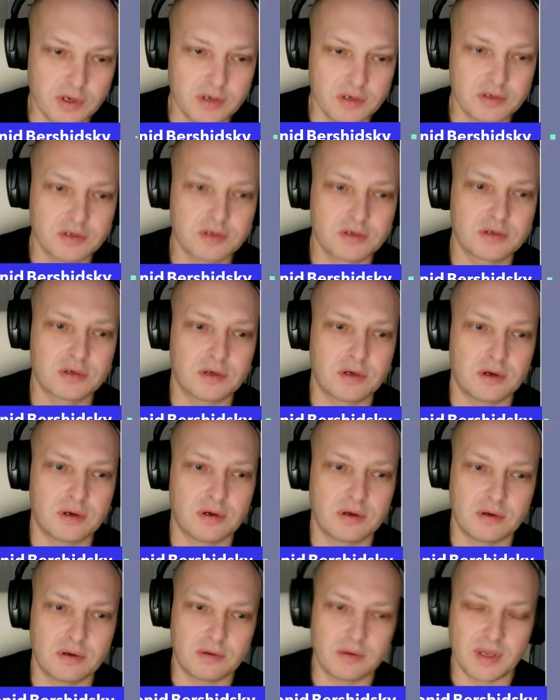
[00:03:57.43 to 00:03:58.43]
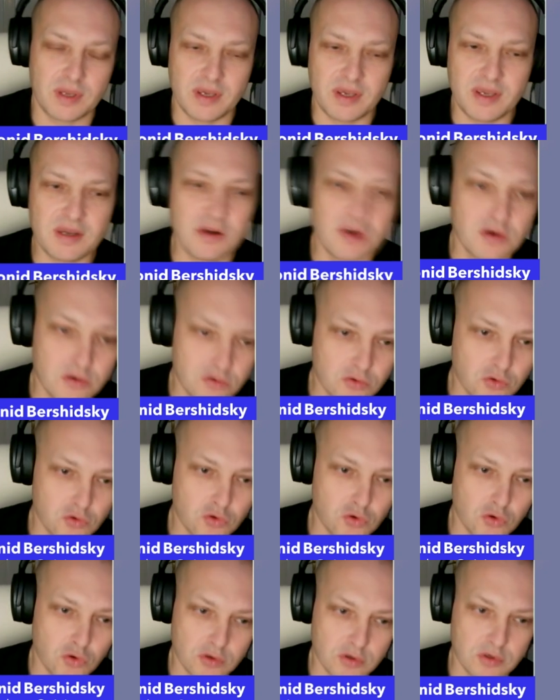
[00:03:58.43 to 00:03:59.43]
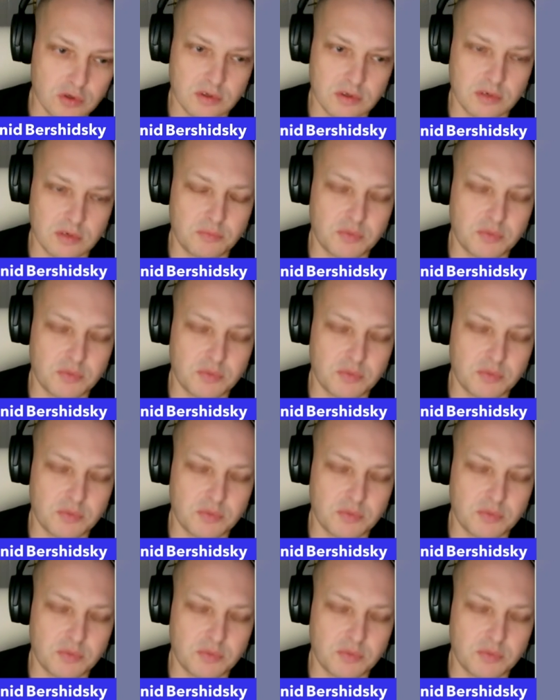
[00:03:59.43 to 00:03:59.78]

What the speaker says: is eager to talk to